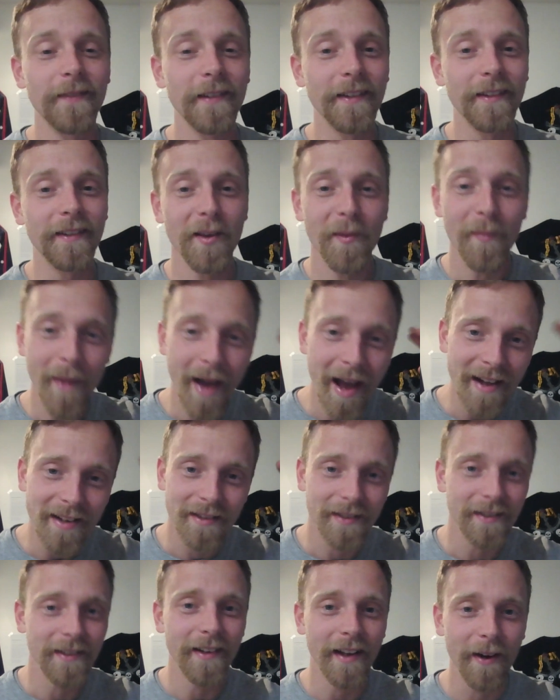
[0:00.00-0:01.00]
this
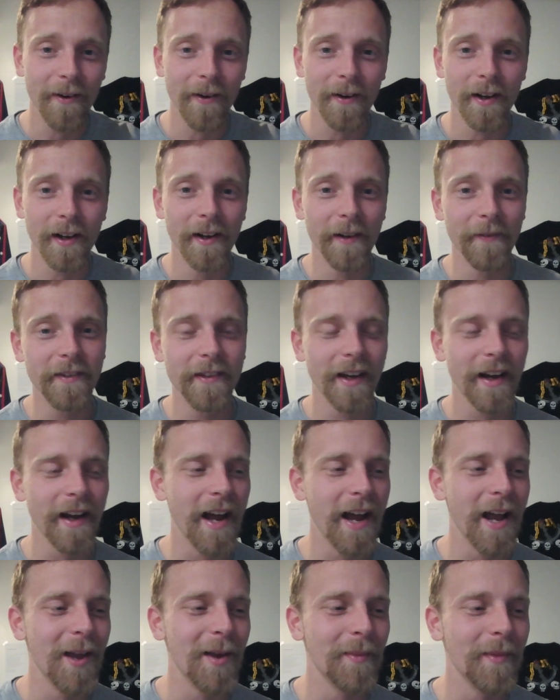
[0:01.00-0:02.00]
imagined era of
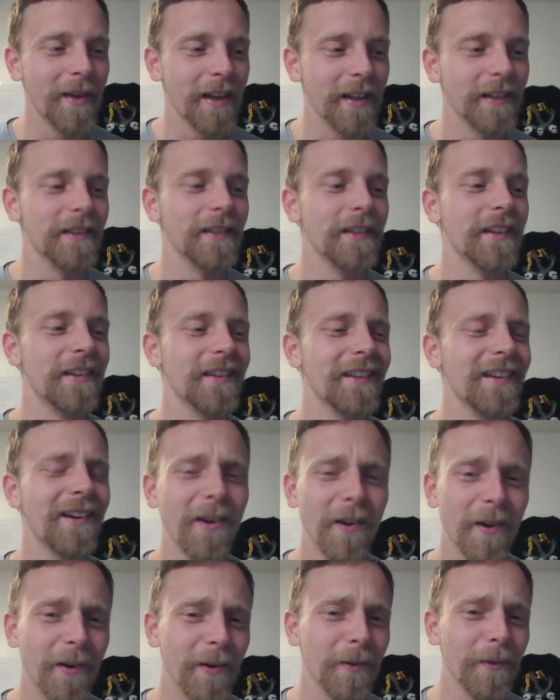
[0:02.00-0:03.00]
time, and it
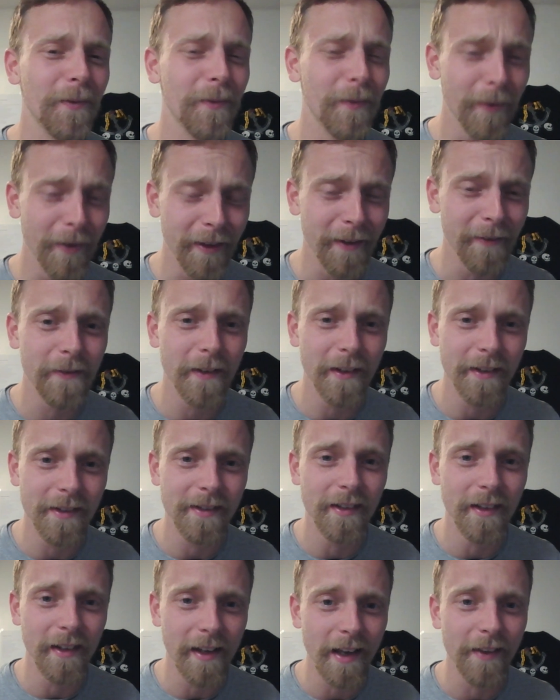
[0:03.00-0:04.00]
all really
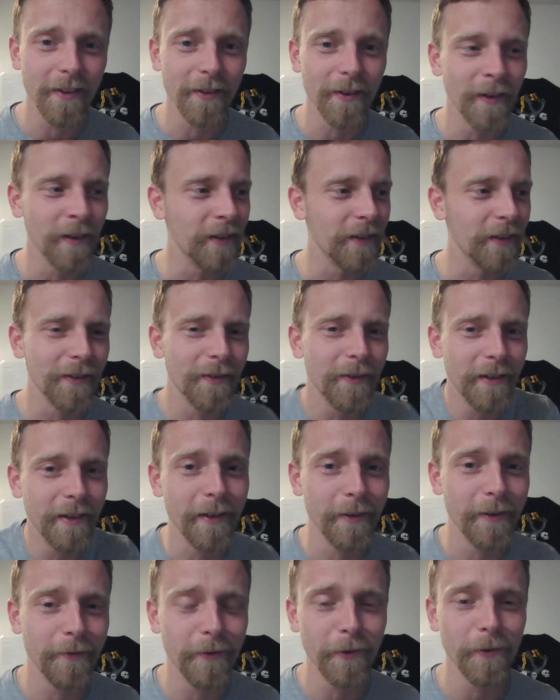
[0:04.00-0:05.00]
fits together. There's
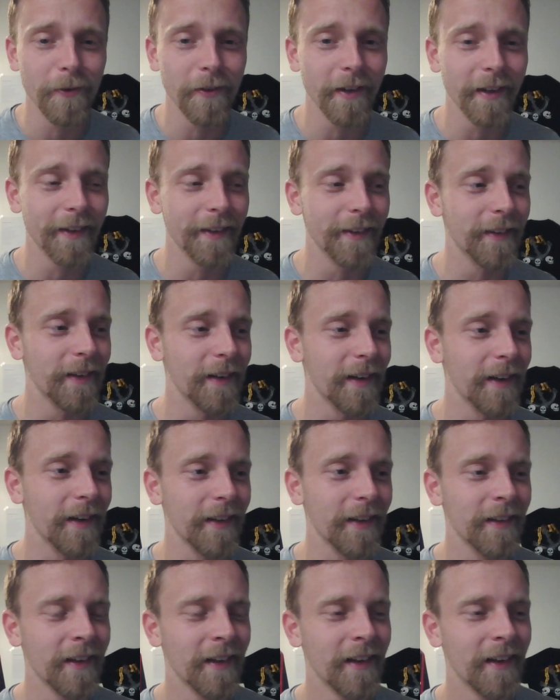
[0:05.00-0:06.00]
only a few things that
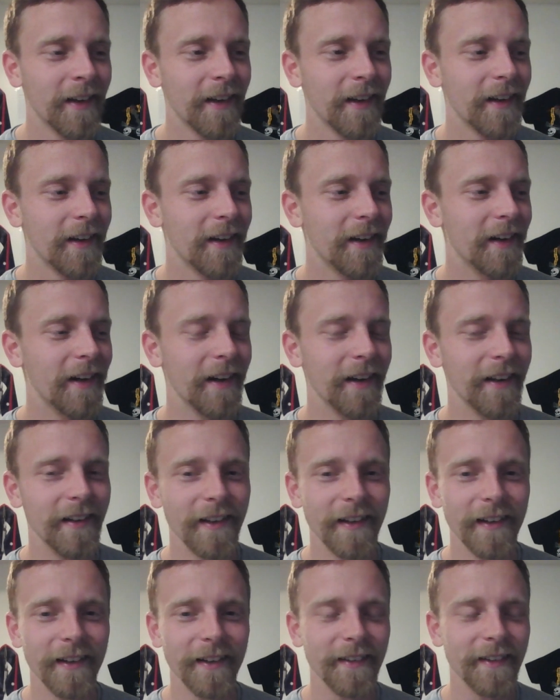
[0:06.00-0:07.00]

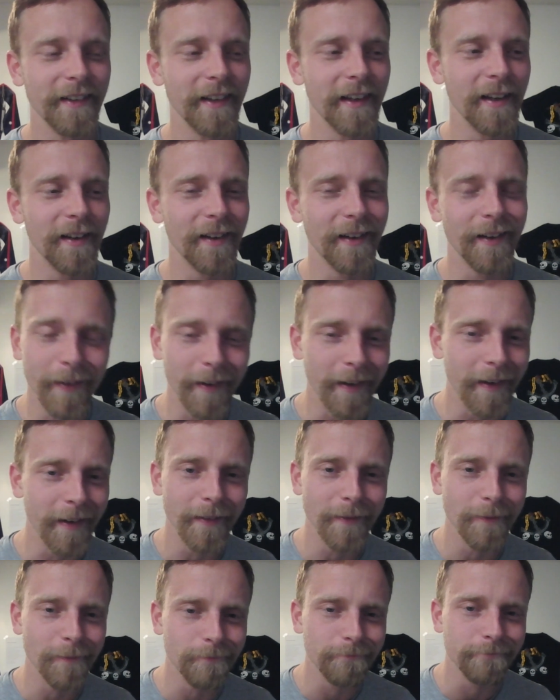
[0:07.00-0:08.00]
I'd say,
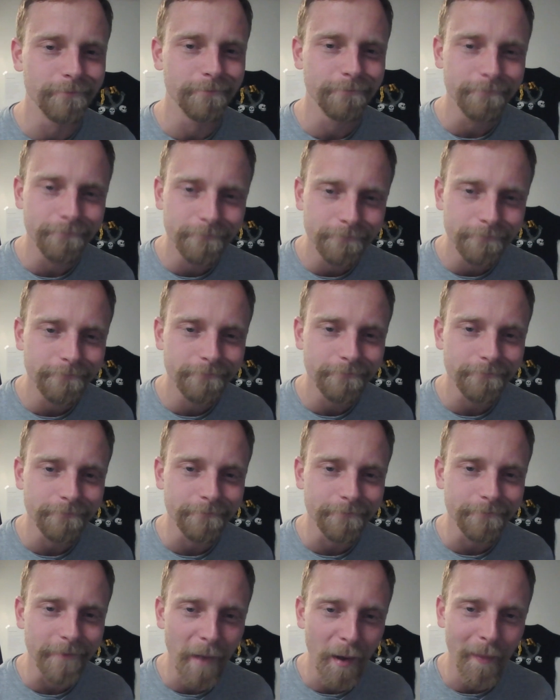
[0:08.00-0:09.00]
wow,
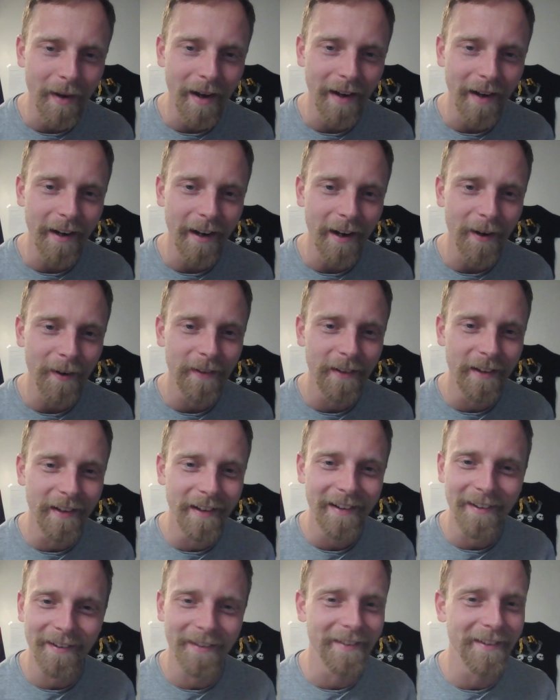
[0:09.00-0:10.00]
come on now.
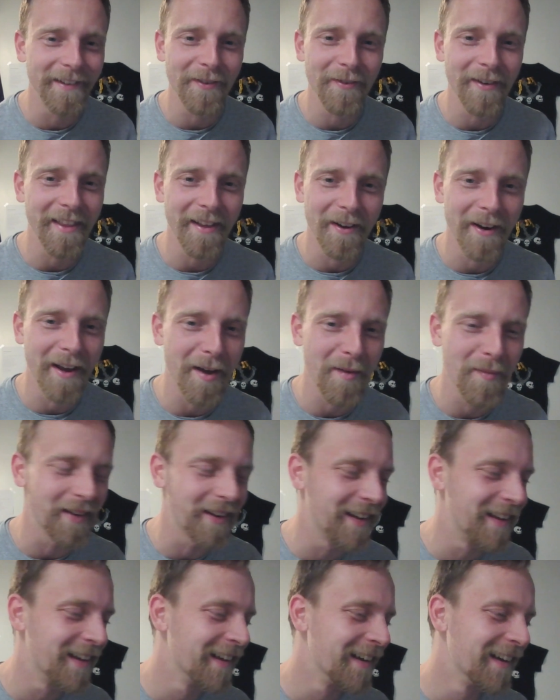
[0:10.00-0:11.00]
There's no way that
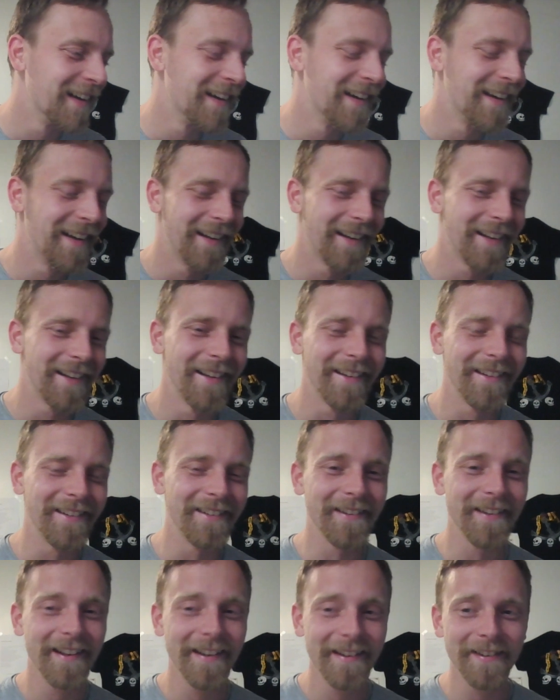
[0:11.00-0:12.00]
happened.
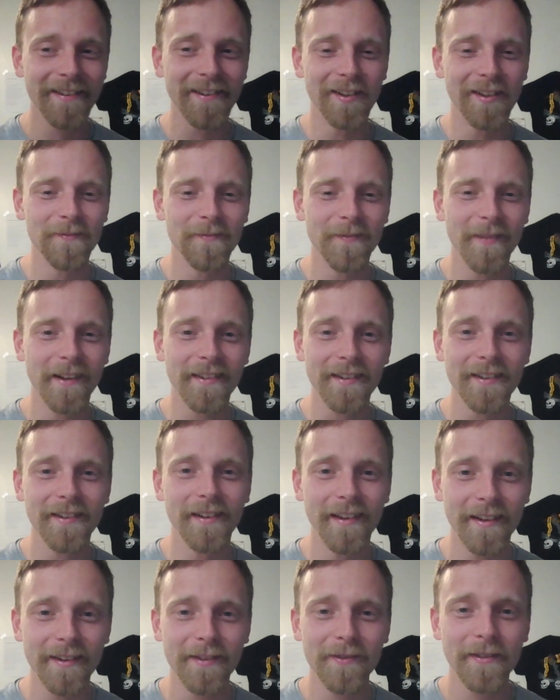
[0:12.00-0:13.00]
So that's good.
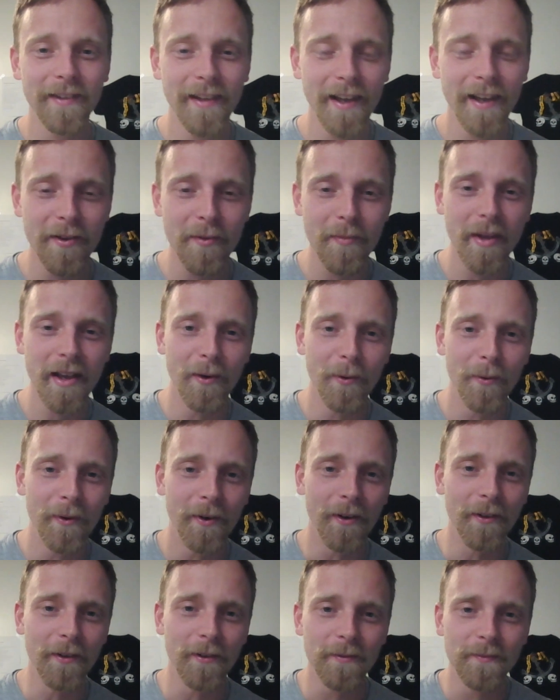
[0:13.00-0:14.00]
That's really how you make a
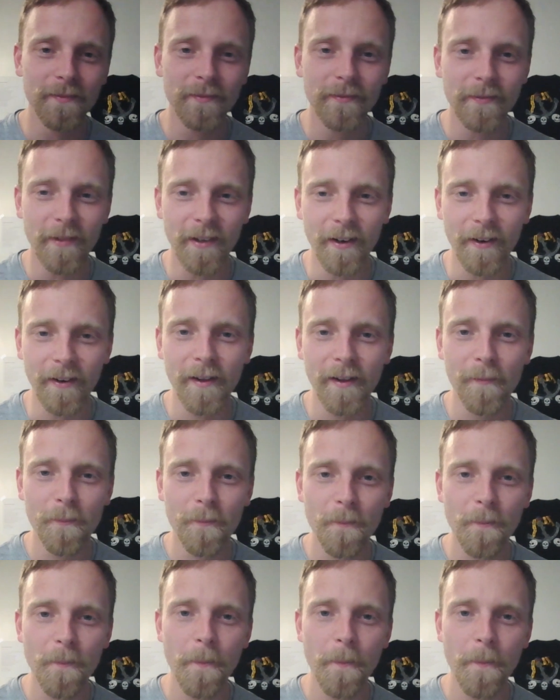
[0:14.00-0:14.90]
world. All right.